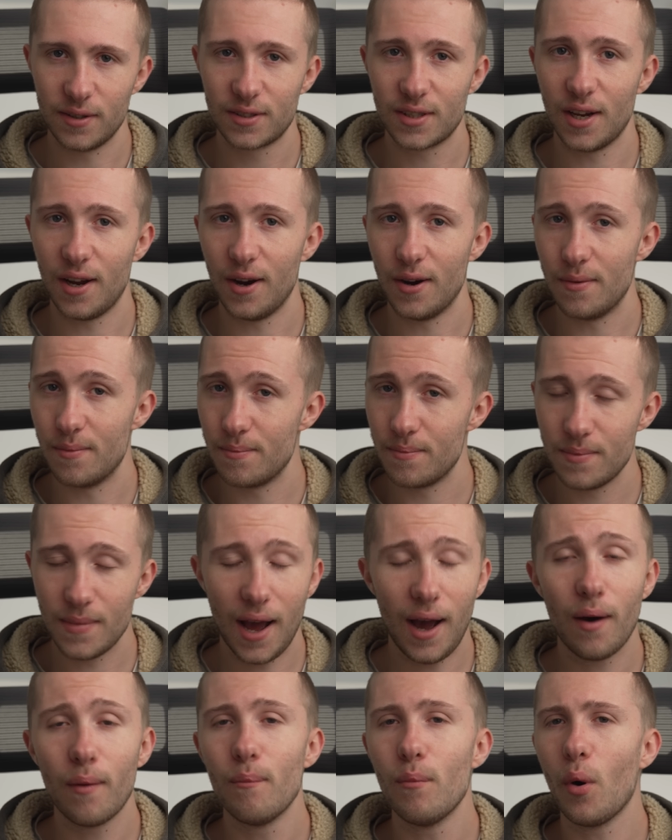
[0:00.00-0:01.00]
So
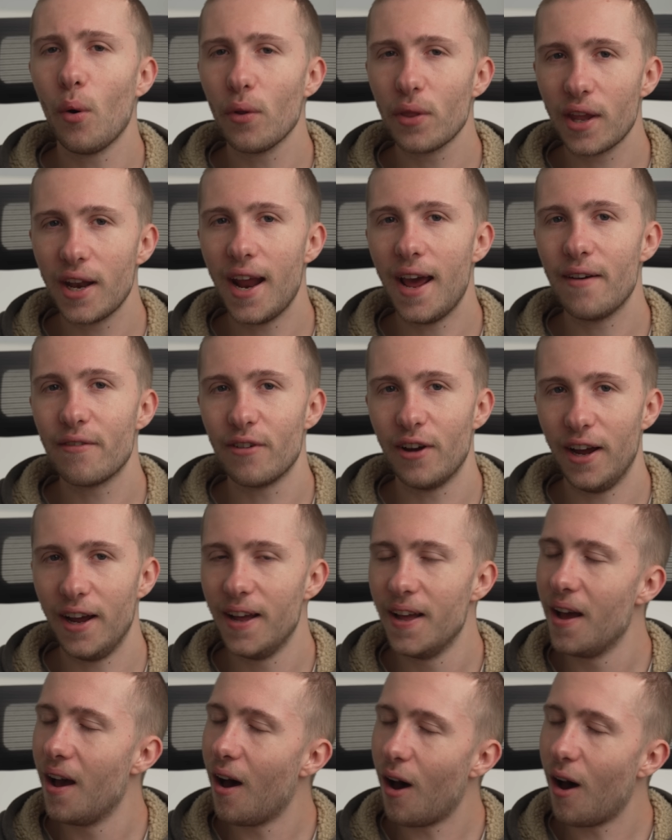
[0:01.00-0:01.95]
now more than ever,